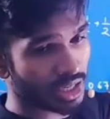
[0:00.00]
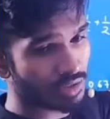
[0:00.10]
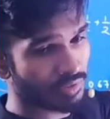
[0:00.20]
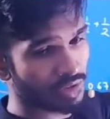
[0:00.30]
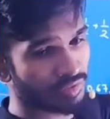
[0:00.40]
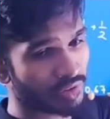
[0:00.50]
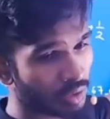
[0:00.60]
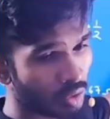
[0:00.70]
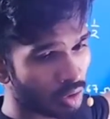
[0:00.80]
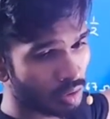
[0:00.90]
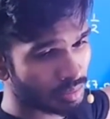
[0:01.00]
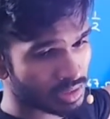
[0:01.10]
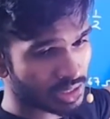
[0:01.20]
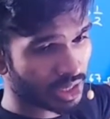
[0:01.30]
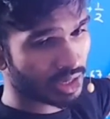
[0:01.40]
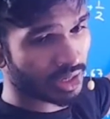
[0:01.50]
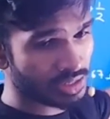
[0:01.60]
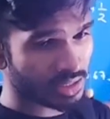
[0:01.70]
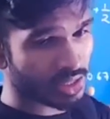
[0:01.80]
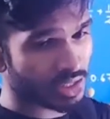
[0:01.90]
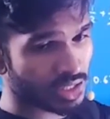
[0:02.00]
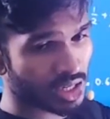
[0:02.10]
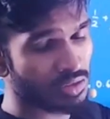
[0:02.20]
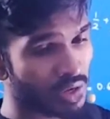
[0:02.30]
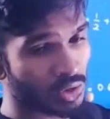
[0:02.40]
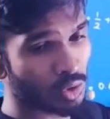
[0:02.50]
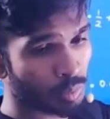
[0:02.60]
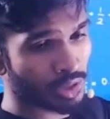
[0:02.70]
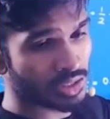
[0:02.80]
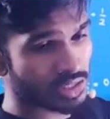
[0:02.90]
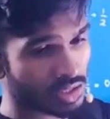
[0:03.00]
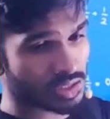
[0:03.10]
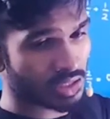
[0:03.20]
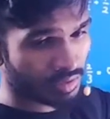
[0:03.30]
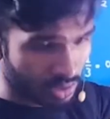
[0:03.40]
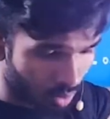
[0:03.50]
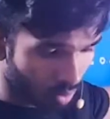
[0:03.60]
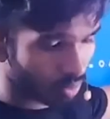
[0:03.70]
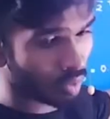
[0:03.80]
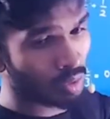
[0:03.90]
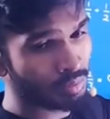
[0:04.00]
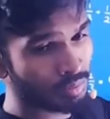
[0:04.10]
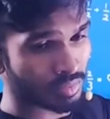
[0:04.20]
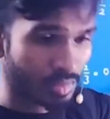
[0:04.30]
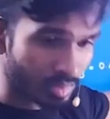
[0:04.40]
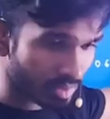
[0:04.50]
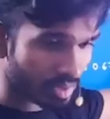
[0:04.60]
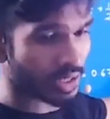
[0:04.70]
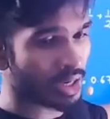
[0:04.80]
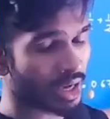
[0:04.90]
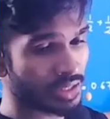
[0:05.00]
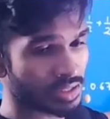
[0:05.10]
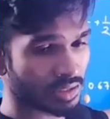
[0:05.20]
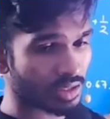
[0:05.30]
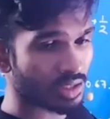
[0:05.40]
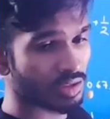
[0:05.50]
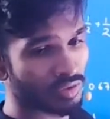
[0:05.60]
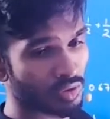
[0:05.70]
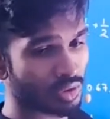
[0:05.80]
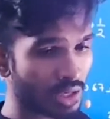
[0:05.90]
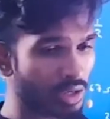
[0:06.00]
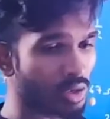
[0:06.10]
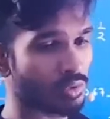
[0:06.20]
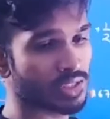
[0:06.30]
one 5 ohm, second highest. Third one 2.67 ohm, third highest. Fourth one lowest.